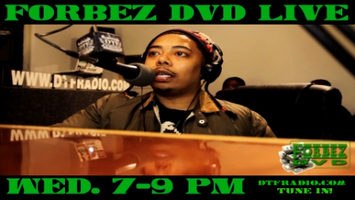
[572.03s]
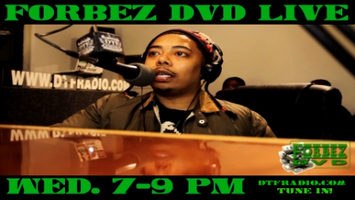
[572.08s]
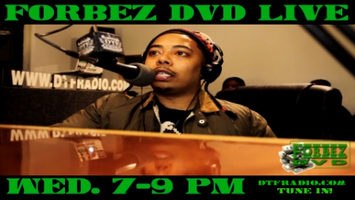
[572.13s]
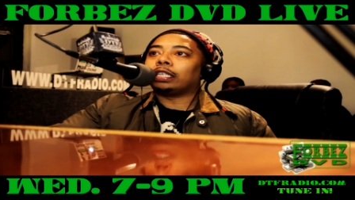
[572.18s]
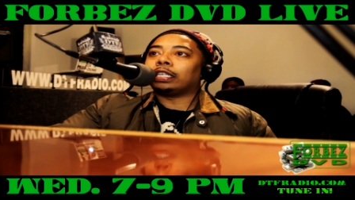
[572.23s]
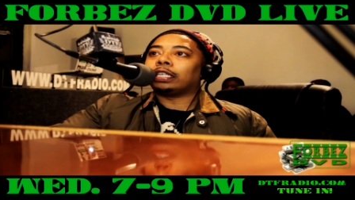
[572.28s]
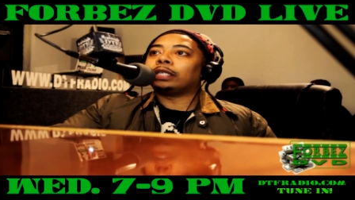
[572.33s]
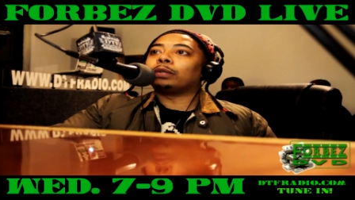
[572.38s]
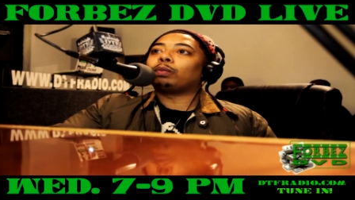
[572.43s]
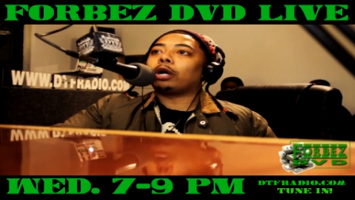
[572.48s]

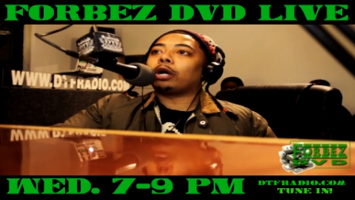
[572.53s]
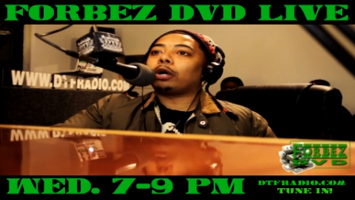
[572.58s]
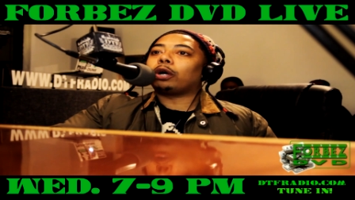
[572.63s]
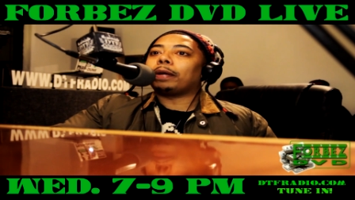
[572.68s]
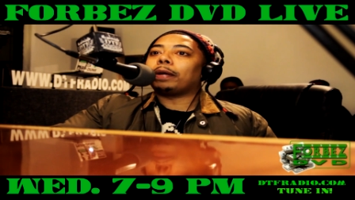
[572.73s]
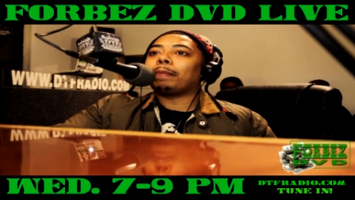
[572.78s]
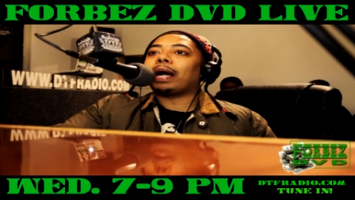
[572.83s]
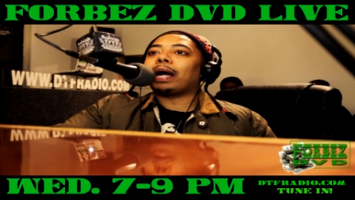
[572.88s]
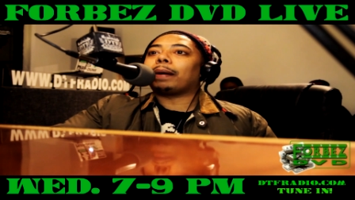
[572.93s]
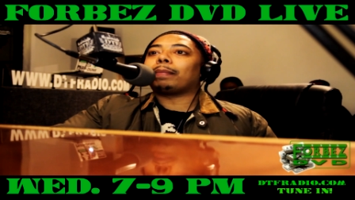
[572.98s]
It,
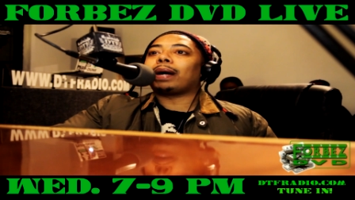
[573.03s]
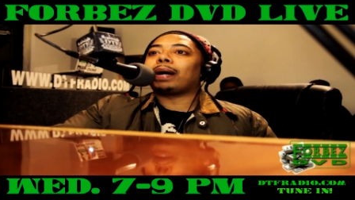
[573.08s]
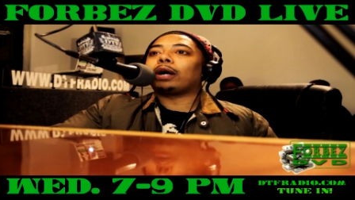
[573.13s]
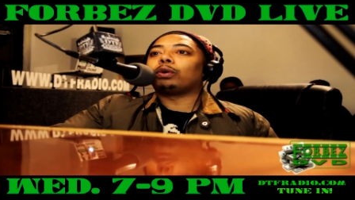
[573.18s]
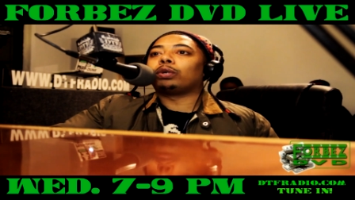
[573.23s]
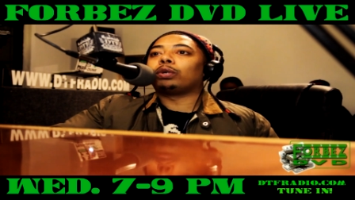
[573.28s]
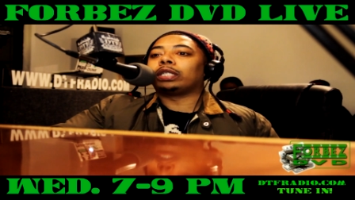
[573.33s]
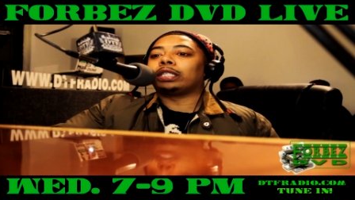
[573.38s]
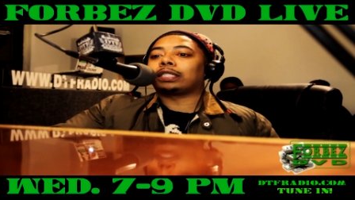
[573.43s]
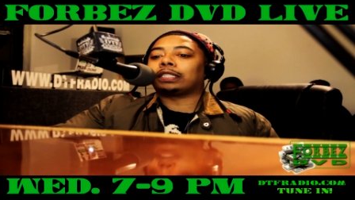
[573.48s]
well, my, my
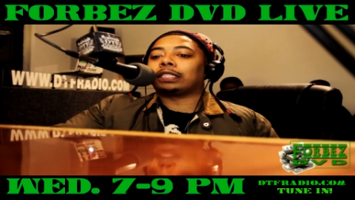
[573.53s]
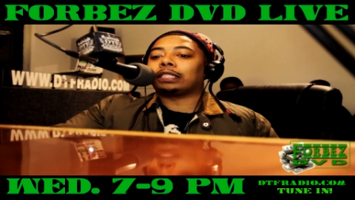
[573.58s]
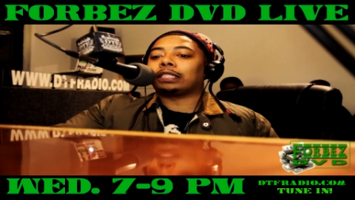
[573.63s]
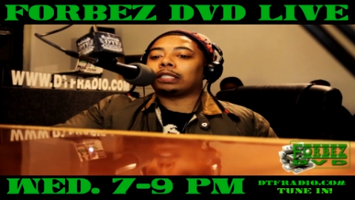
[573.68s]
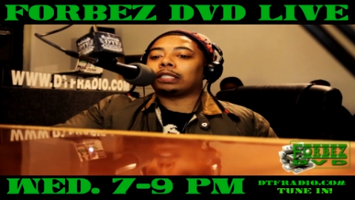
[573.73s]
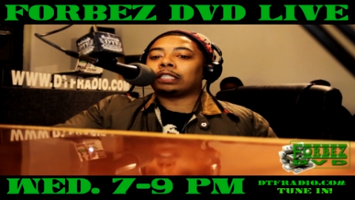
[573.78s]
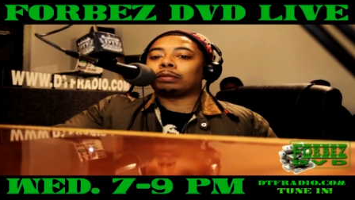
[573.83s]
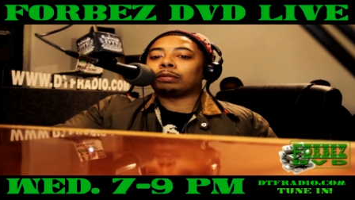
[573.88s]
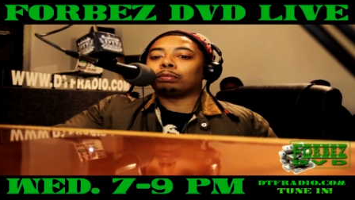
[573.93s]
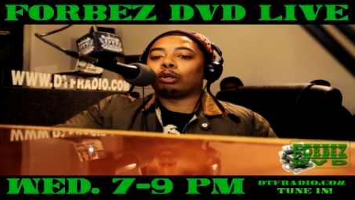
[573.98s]
audience is,
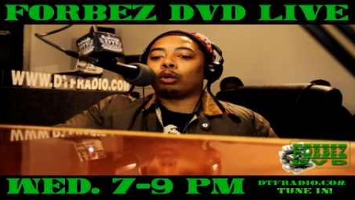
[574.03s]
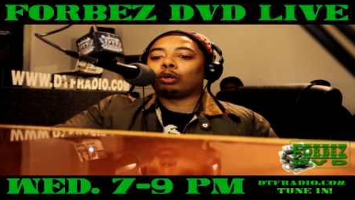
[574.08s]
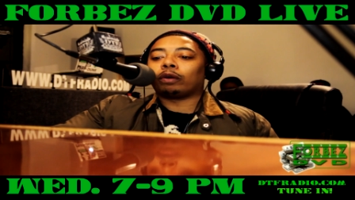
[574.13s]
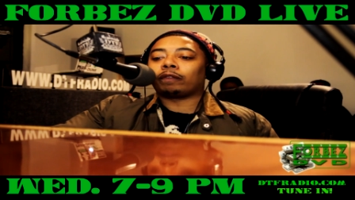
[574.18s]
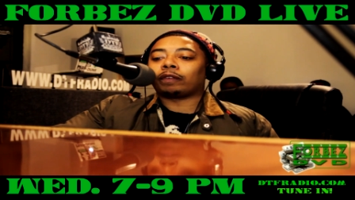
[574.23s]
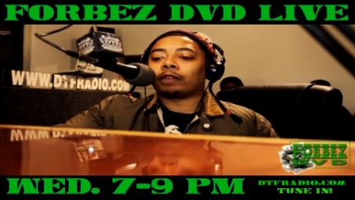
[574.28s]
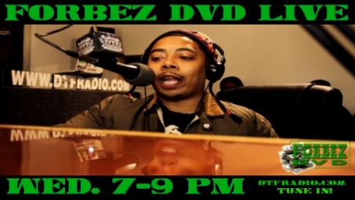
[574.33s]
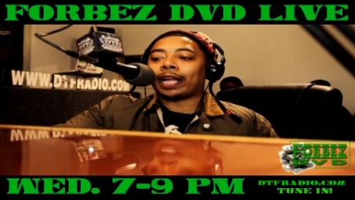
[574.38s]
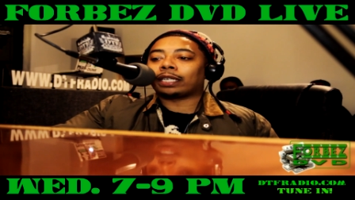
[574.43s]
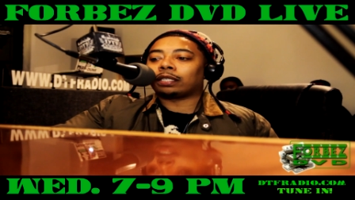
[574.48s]
is more
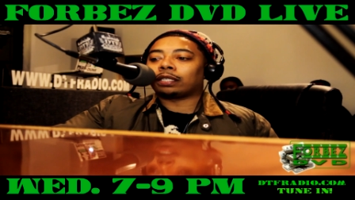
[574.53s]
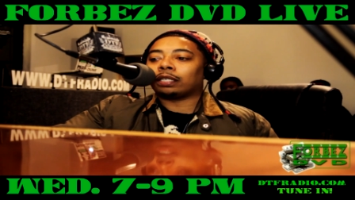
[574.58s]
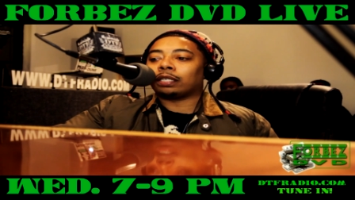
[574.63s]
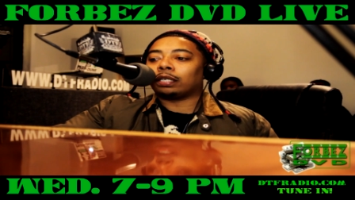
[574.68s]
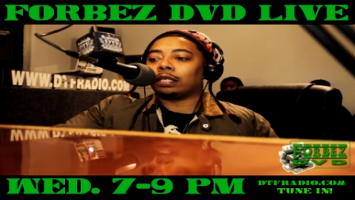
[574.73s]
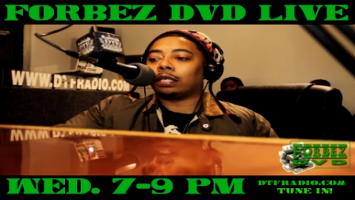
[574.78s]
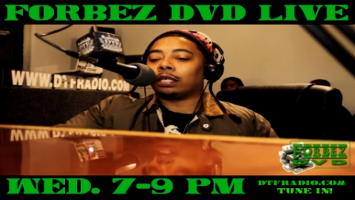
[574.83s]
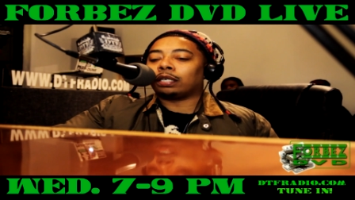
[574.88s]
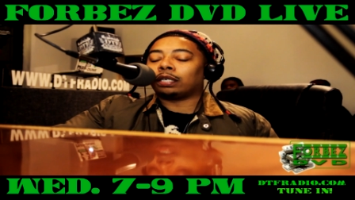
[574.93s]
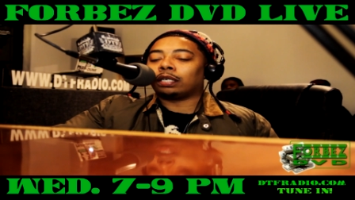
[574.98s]
of like
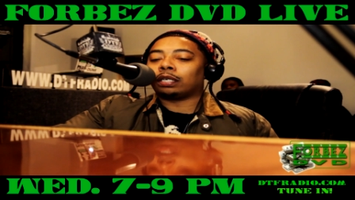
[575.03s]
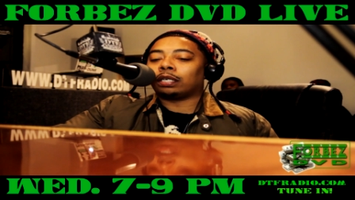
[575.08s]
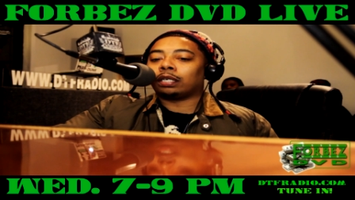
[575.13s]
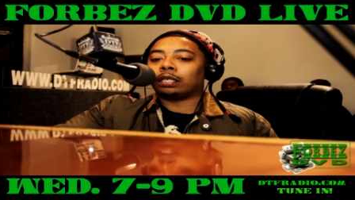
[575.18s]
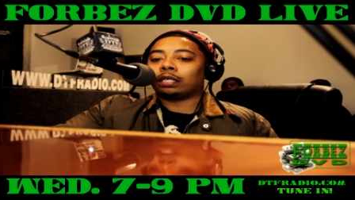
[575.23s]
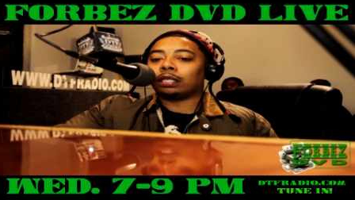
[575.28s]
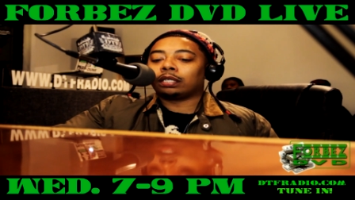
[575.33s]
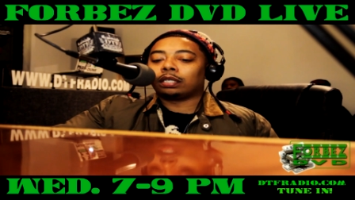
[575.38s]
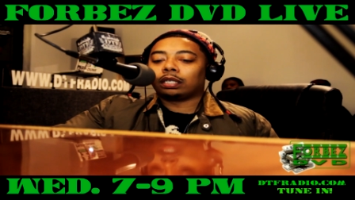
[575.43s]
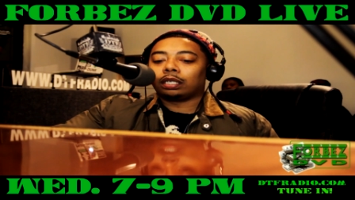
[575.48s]
the
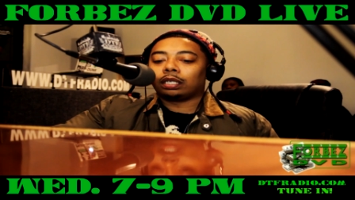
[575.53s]
uh,